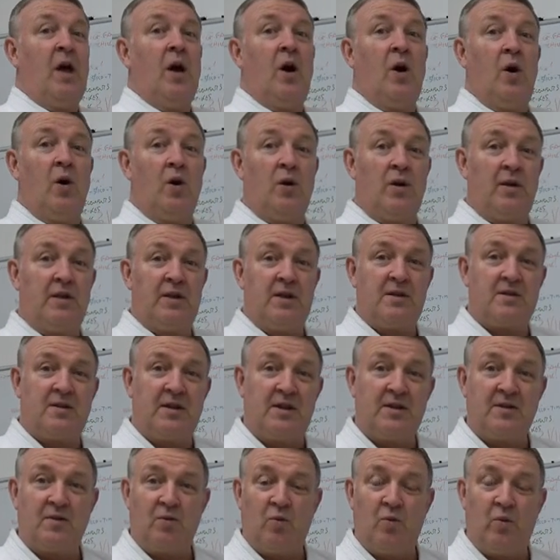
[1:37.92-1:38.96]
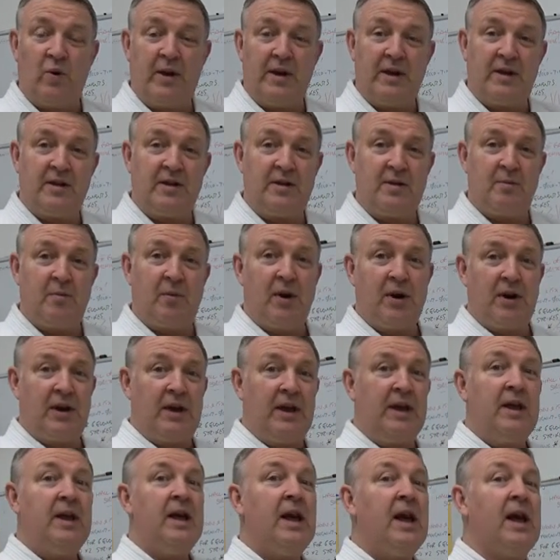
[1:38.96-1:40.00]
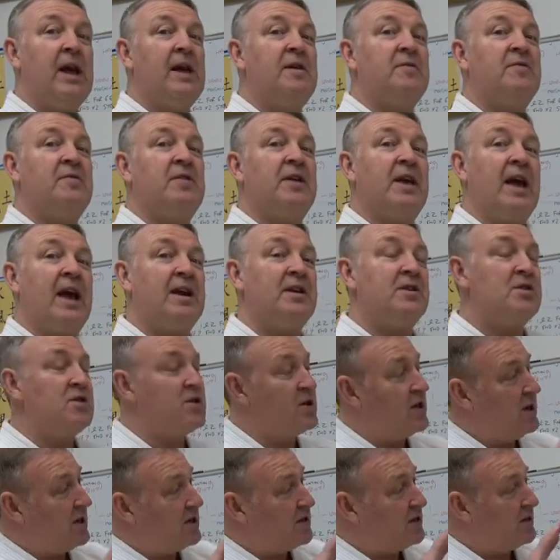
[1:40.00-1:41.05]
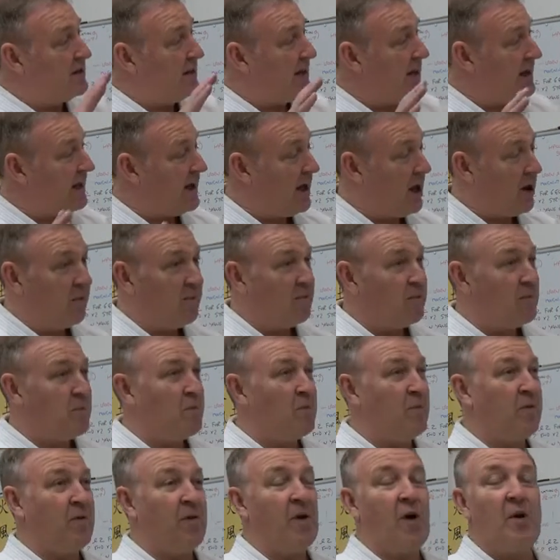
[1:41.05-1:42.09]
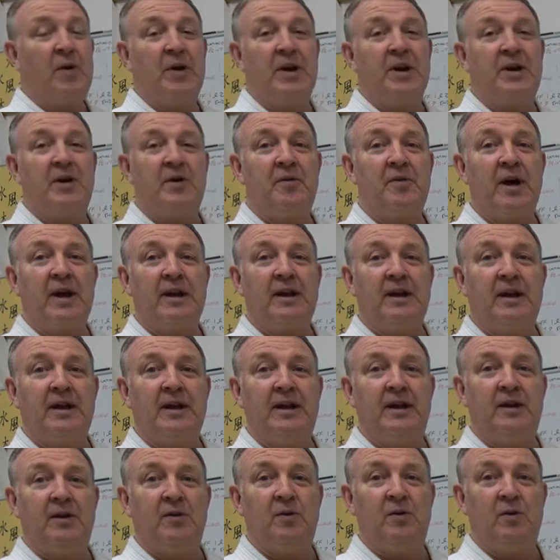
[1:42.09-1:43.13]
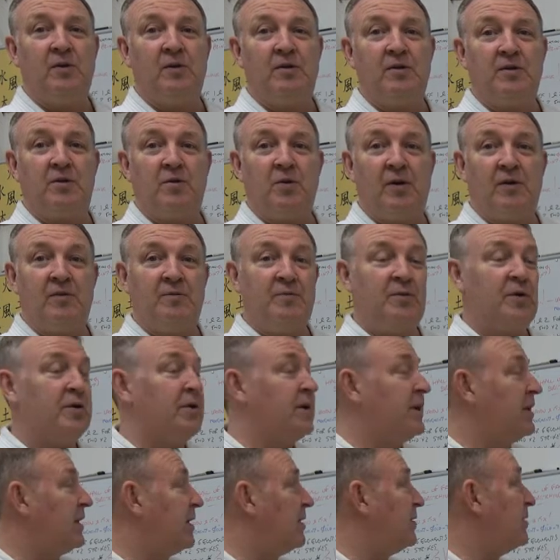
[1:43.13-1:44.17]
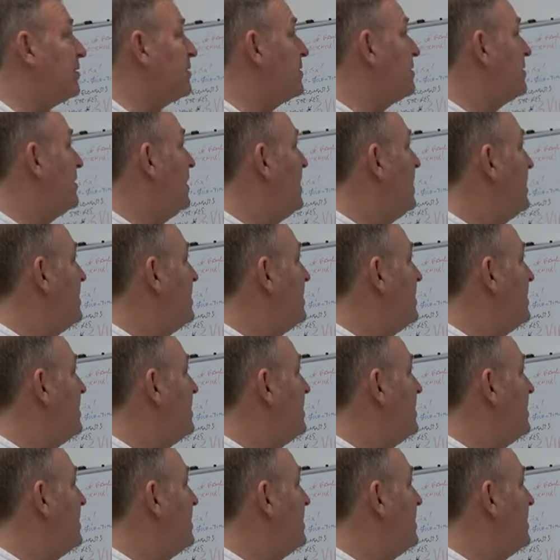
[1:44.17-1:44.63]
All of these things will weaken the body if the energy isn't flowing correctly in all the 12 meridians.